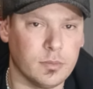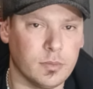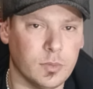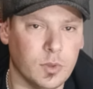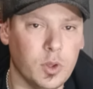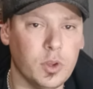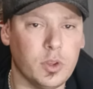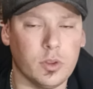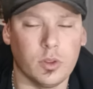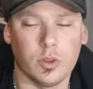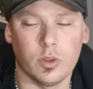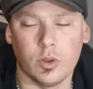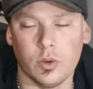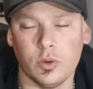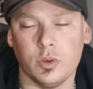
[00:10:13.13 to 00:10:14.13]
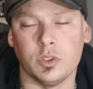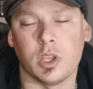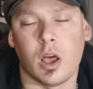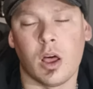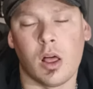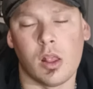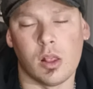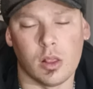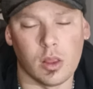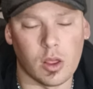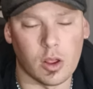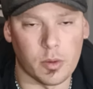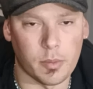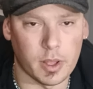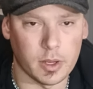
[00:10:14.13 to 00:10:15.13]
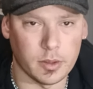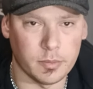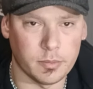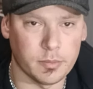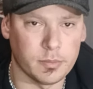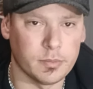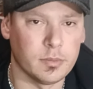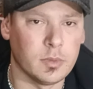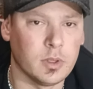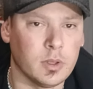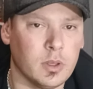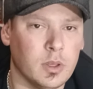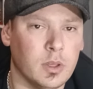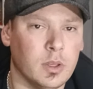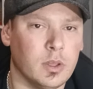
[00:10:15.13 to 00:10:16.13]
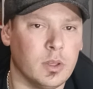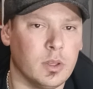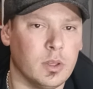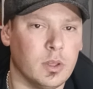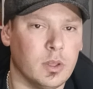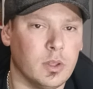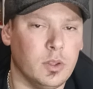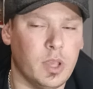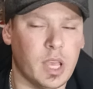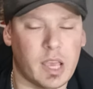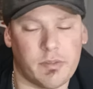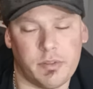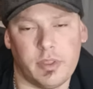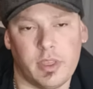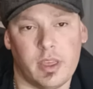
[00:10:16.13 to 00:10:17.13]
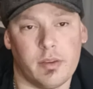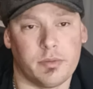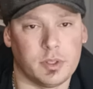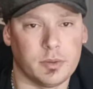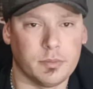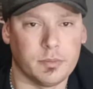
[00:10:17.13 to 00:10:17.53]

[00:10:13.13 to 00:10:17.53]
you can lose a lot of money. You have theft.